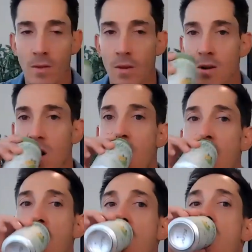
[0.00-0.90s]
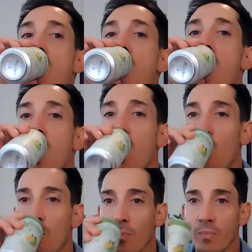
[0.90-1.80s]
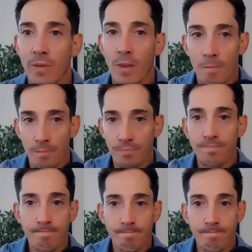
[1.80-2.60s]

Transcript: ordinary go to a trade